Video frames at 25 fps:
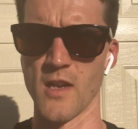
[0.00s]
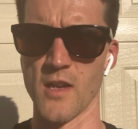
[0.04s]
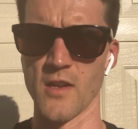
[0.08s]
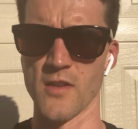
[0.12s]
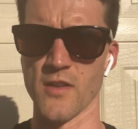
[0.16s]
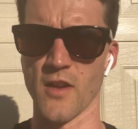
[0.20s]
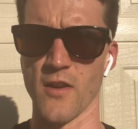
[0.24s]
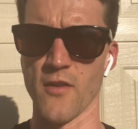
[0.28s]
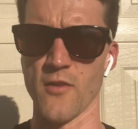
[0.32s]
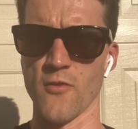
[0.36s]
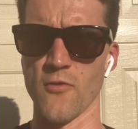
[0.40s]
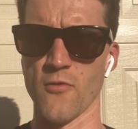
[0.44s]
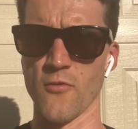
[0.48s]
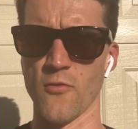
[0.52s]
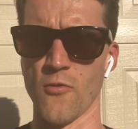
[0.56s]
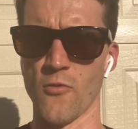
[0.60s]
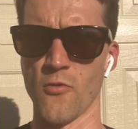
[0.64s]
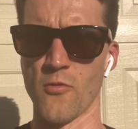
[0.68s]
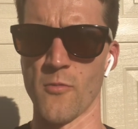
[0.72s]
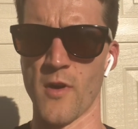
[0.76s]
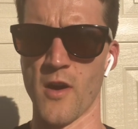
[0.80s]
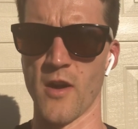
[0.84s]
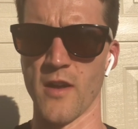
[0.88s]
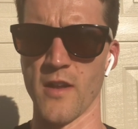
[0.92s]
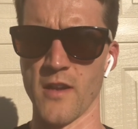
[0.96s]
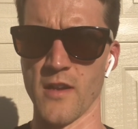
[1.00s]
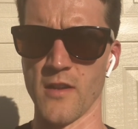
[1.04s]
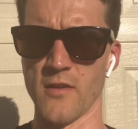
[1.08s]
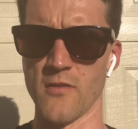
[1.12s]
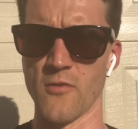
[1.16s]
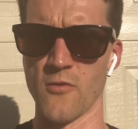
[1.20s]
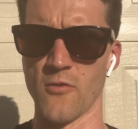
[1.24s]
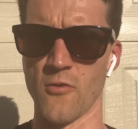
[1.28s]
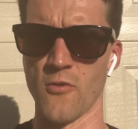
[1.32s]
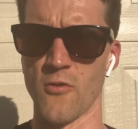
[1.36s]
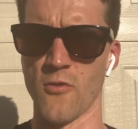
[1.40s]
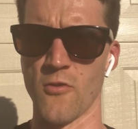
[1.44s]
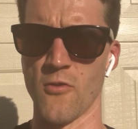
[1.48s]
So I do all my
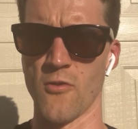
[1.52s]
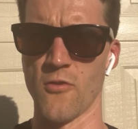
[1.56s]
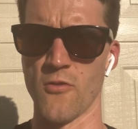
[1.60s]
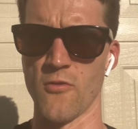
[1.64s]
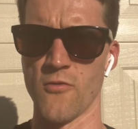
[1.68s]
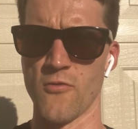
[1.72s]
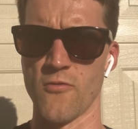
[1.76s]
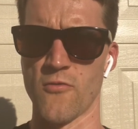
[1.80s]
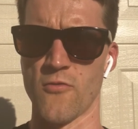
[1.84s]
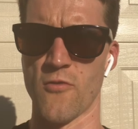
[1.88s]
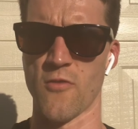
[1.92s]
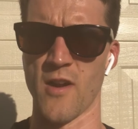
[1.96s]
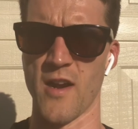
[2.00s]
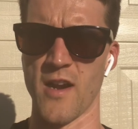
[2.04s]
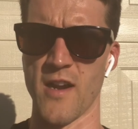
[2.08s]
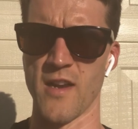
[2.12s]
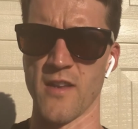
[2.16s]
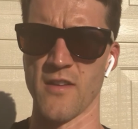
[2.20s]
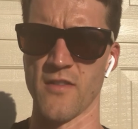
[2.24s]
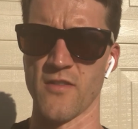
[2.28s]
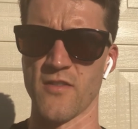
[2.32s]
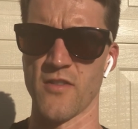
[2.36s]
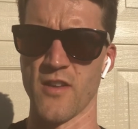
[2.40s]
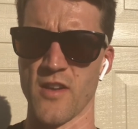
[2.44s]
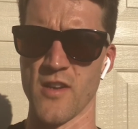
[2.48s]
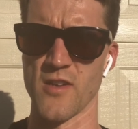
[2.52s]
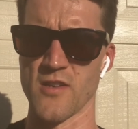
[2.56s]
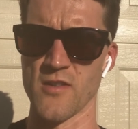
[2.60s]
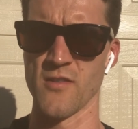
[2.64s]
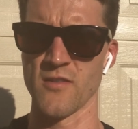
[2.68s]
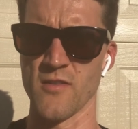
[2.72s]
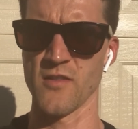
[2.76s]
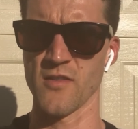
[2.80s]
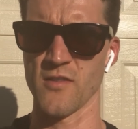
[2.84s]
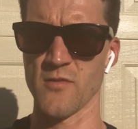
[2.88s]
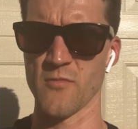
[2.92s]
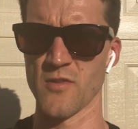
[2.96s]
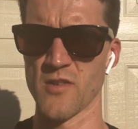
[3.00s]
indoor training
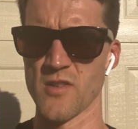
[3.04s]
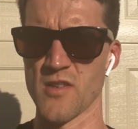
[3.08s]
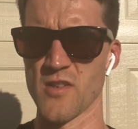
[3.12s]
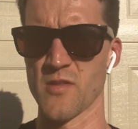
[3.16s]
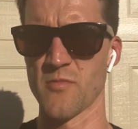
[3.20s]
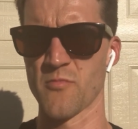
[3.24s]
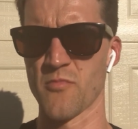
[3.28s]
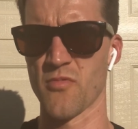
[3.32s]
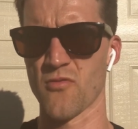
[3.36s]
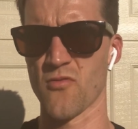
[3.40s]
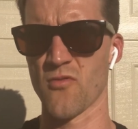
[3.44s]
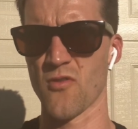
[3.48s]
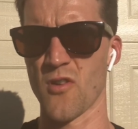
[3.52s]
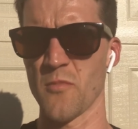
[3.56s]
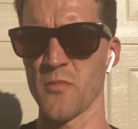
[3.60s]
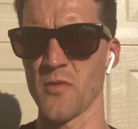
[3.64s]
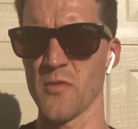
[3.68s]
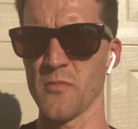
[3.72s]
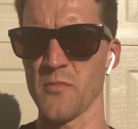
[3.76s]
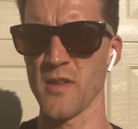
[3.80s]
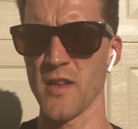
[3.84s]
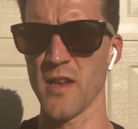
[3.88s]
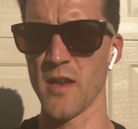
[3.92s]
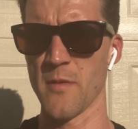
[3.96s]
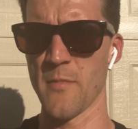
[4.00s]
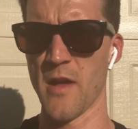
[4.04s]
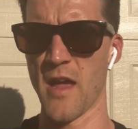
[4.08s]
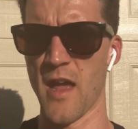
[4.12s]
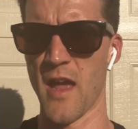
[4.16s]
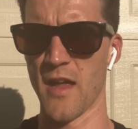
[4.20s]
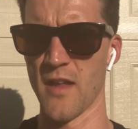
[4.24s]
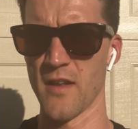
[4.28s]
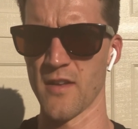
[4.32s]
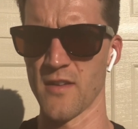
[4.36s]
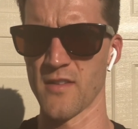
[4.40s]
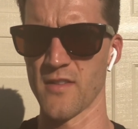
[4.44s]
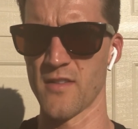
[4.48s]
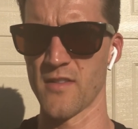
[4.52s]
sessions, which is probably
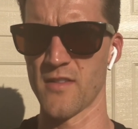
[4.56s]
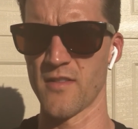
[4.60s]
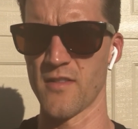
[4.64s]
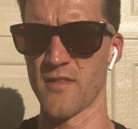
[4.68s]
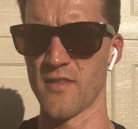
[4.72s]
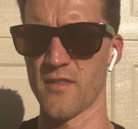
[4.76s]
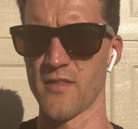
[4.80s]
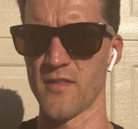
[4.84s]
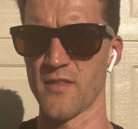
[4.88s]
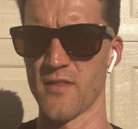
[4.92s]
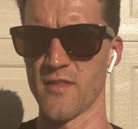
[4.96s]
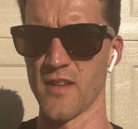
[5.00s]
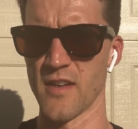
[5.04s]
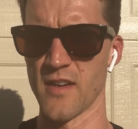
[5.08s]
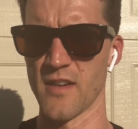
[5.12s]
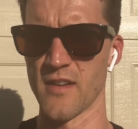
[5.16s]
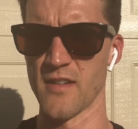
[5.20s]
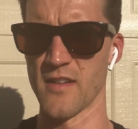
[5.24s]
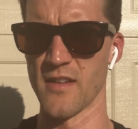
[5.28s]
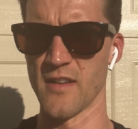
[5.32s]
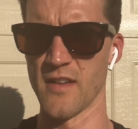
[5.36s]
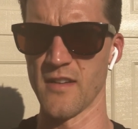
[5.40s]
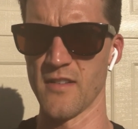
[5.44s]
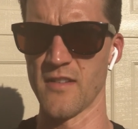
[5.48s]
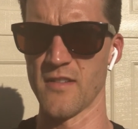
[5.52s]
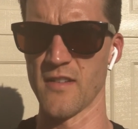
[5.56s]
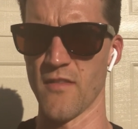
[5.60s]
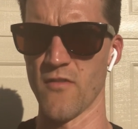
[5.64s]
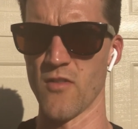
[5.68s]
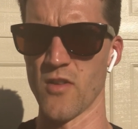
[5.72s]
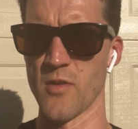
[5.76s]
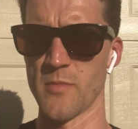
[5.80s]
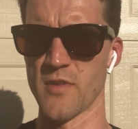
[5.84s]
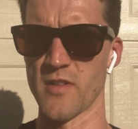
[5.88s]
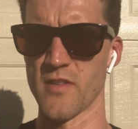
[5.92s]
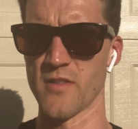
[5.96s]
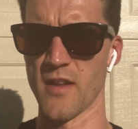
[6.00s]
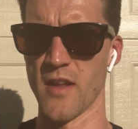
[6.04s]
about
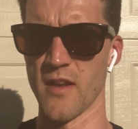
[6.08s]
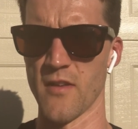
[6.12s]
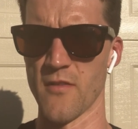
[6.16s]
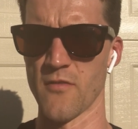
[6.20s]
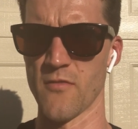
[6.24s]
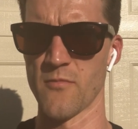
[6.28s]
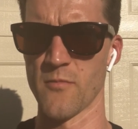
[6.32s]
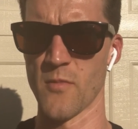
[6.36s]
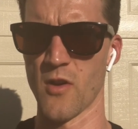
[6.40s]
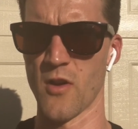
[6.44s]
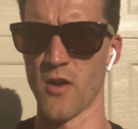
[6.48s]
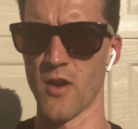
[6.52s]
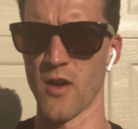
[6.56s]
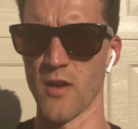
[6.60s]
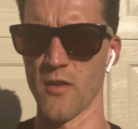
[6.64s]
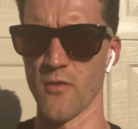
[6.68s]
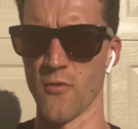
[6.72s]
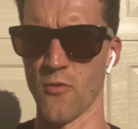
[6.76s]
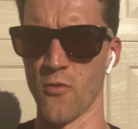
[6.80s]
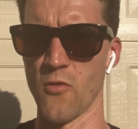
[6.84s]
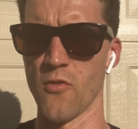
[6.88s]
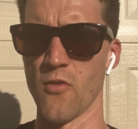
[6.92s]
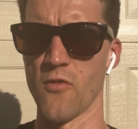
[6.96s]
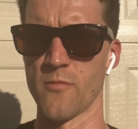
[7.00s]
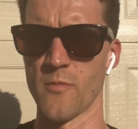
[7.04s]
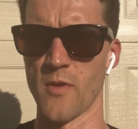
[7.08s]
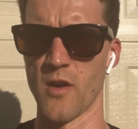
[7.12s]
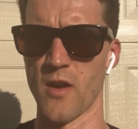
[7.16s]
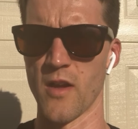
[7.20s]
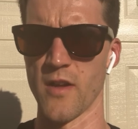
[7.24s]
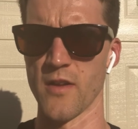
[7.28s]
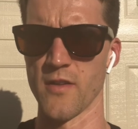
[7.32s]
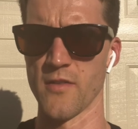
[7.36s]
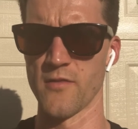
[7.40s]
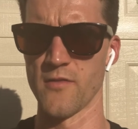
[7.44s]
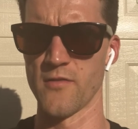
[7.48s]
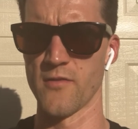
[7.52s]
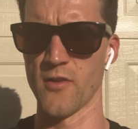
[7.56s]
60-70% of all of
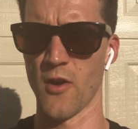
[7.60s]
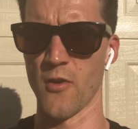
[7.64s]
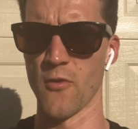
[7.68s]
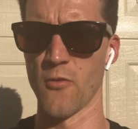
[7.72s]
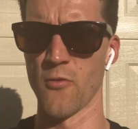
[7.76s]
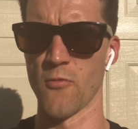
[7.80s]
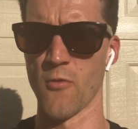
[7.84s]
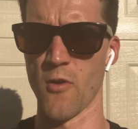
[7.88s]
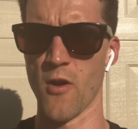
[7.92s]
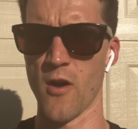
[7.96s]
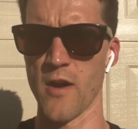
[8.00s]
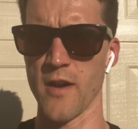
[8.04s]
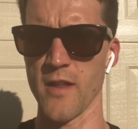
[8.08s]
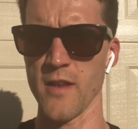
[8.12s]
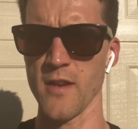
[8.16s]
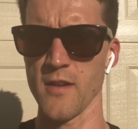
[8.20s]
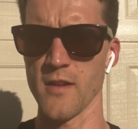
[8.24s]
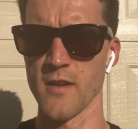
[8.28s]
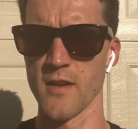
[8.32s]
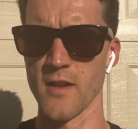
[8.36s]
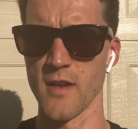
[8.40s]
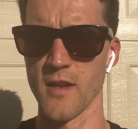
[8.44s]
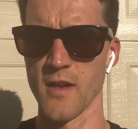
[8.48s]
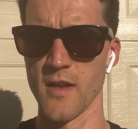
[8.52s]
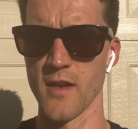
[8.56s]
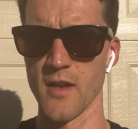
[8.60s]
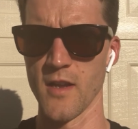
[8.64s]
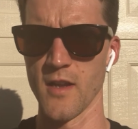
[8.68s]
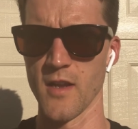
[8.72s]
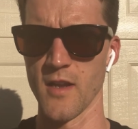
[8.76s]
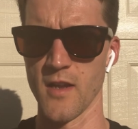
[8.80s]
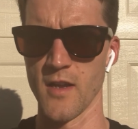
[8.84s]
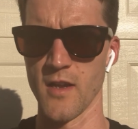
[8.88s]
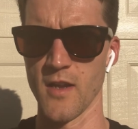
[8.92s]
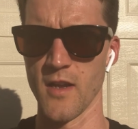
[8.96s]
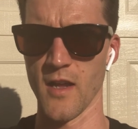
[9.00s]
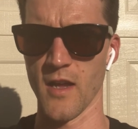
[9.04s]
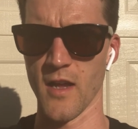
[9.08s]
my total riding,
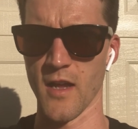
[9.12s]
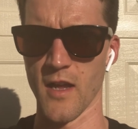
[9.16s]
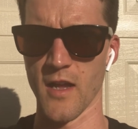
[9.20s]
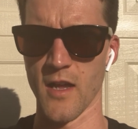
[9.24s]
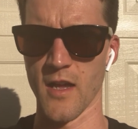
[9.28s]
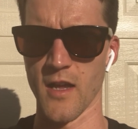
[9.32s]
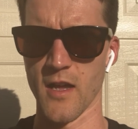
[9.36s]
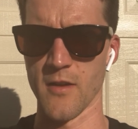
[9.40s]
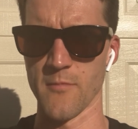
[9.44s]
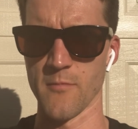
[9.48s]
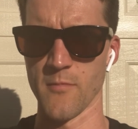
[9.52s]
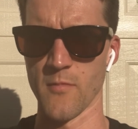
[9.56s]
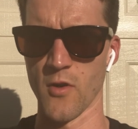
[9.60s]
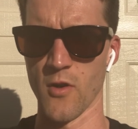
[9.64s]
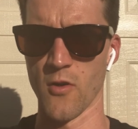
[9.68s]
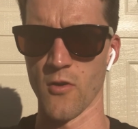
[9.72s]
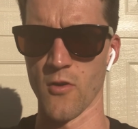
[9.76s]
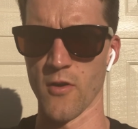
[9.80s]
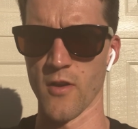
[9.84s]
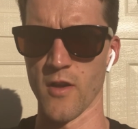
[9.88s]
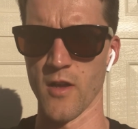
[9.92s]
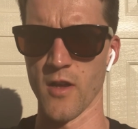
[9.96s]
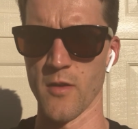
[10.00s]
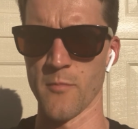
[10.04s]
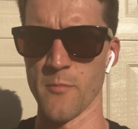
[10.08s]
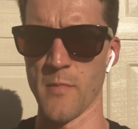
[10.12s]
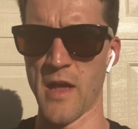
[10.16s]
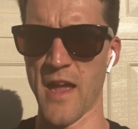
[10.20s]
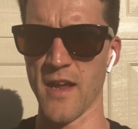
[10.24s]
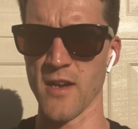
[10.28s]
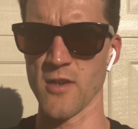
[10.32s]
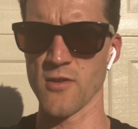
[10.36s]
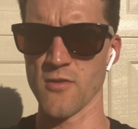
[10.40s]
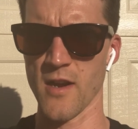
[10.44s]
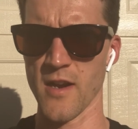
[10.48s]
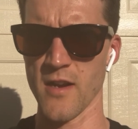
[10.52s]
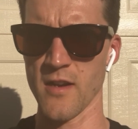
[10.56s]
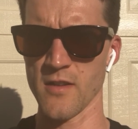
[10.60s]
on a
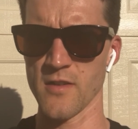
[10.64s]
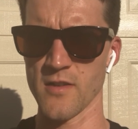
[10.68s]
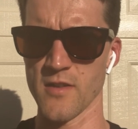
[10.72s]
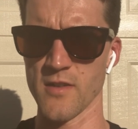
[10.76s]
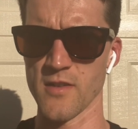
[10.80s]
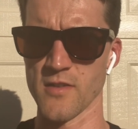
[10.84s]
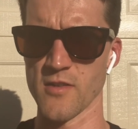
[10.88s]
mag trainer.